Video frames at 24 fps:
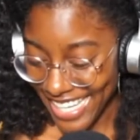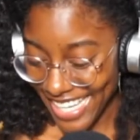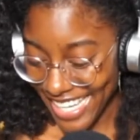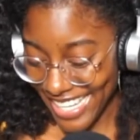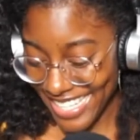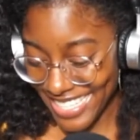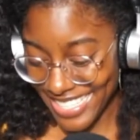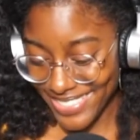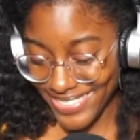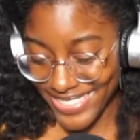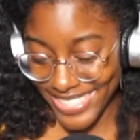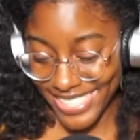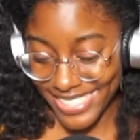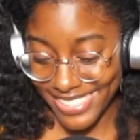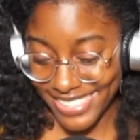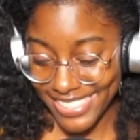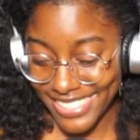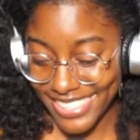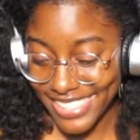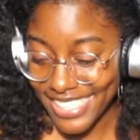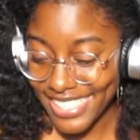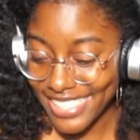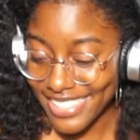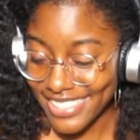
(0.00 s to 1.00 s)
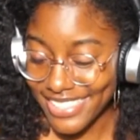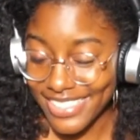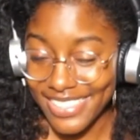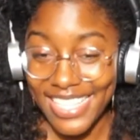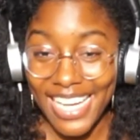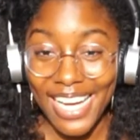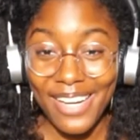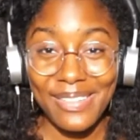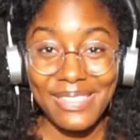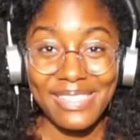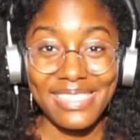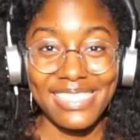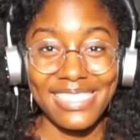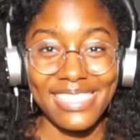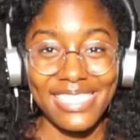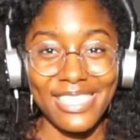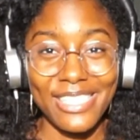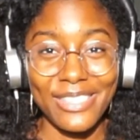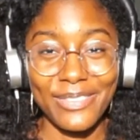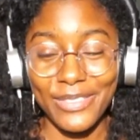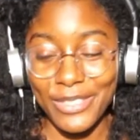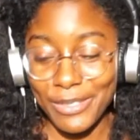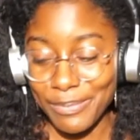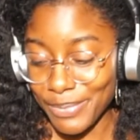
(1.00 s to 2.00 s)
Anyways, so that was the
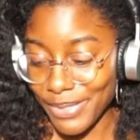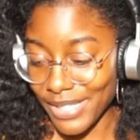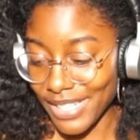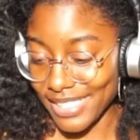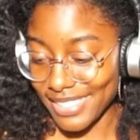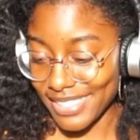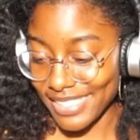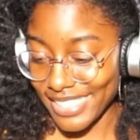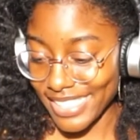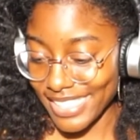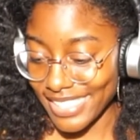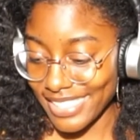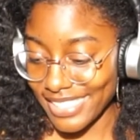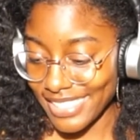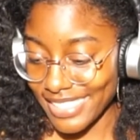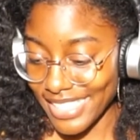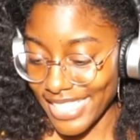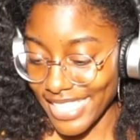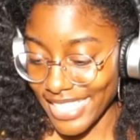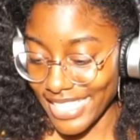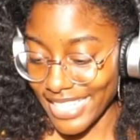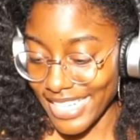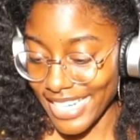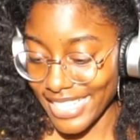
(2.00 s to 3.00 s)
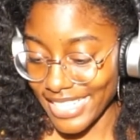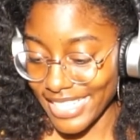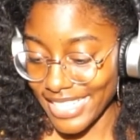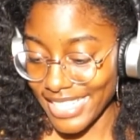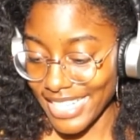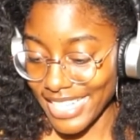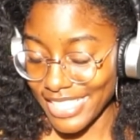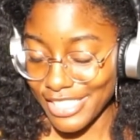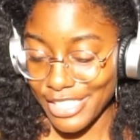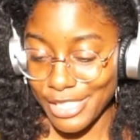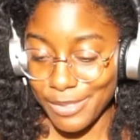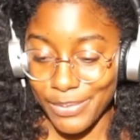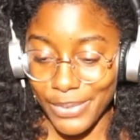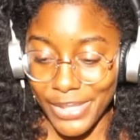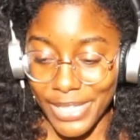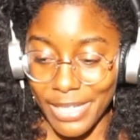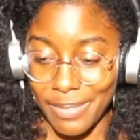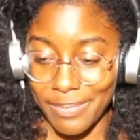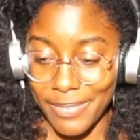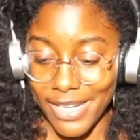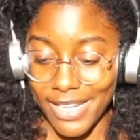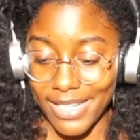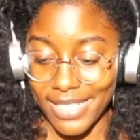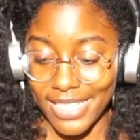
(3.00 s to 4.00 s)
interview process. And again, I just prayed
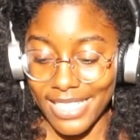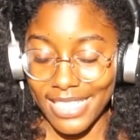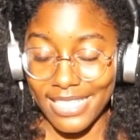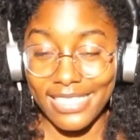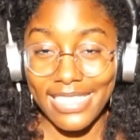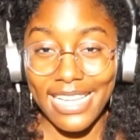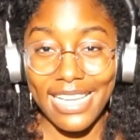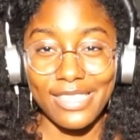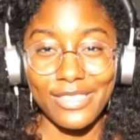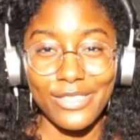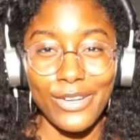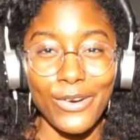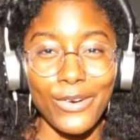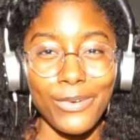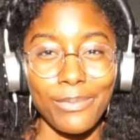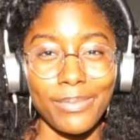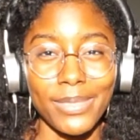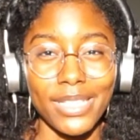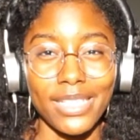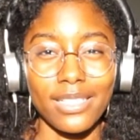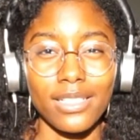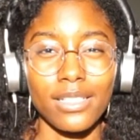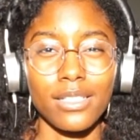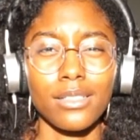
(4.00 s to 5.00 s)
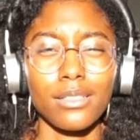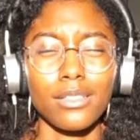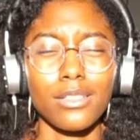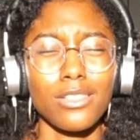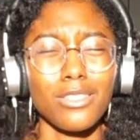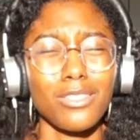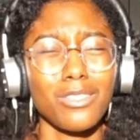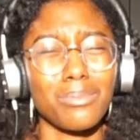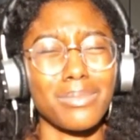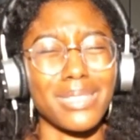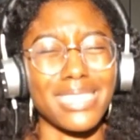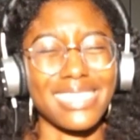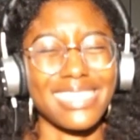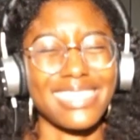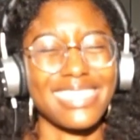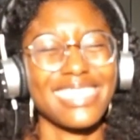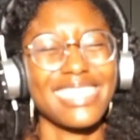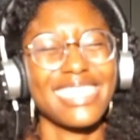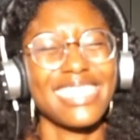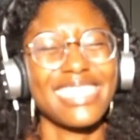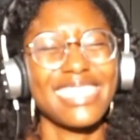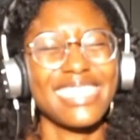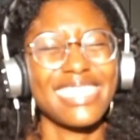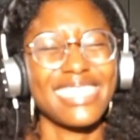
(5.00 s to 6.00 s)
about it. And they told me, oh my
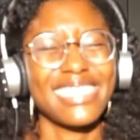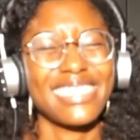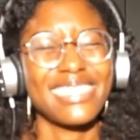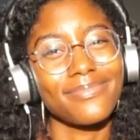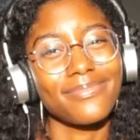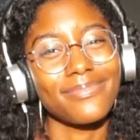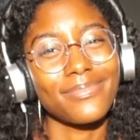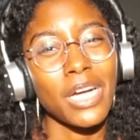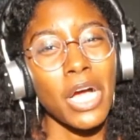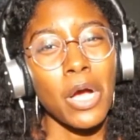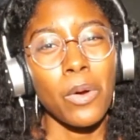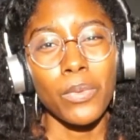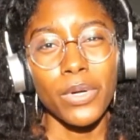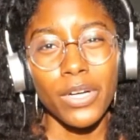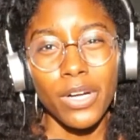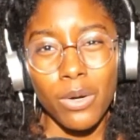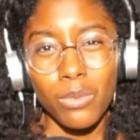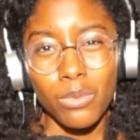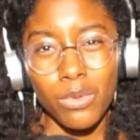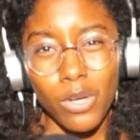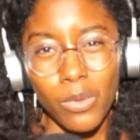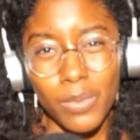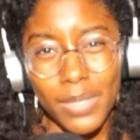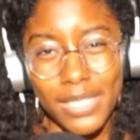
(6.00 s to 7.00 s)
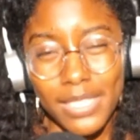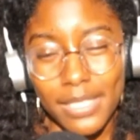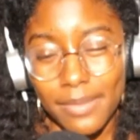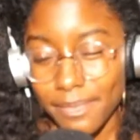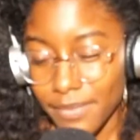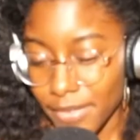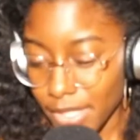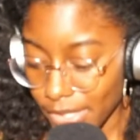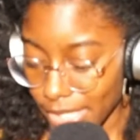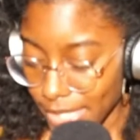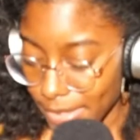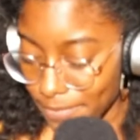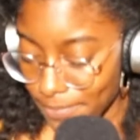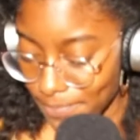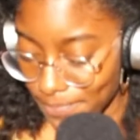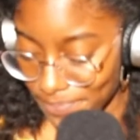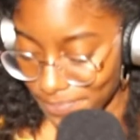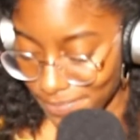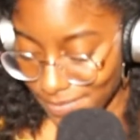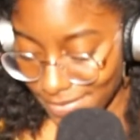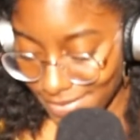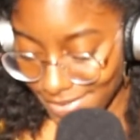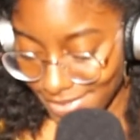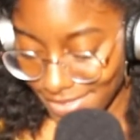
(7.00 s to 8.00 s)
goodness. We're going to roll with it. All right.
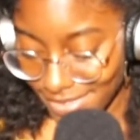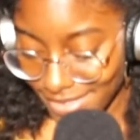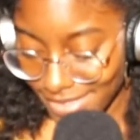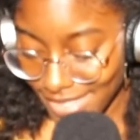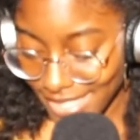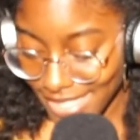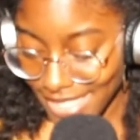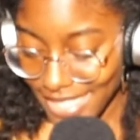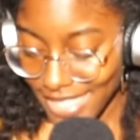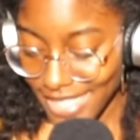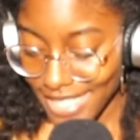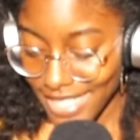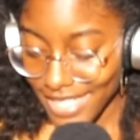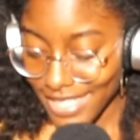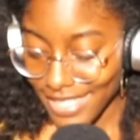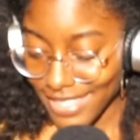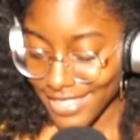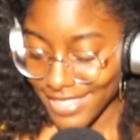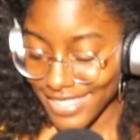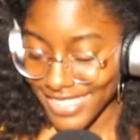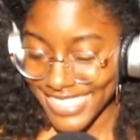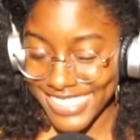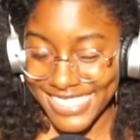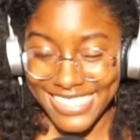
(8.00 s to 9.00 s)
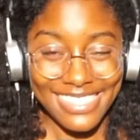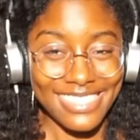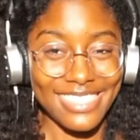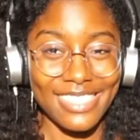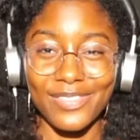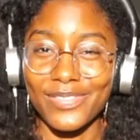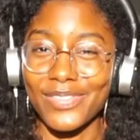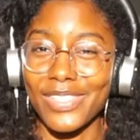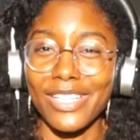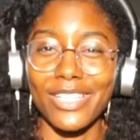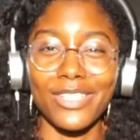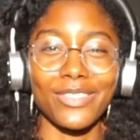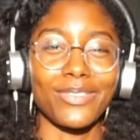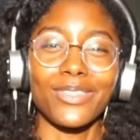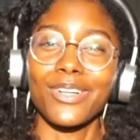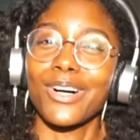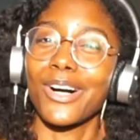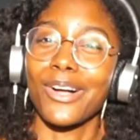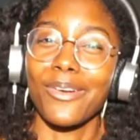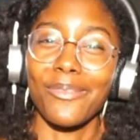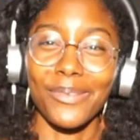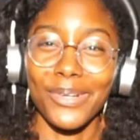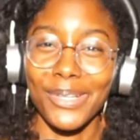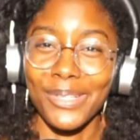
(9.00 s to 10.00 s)
This is very real
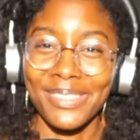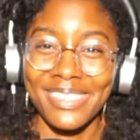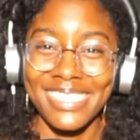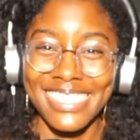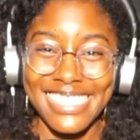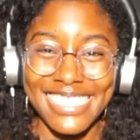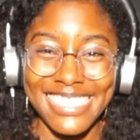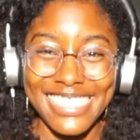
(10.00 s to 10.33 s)
on real.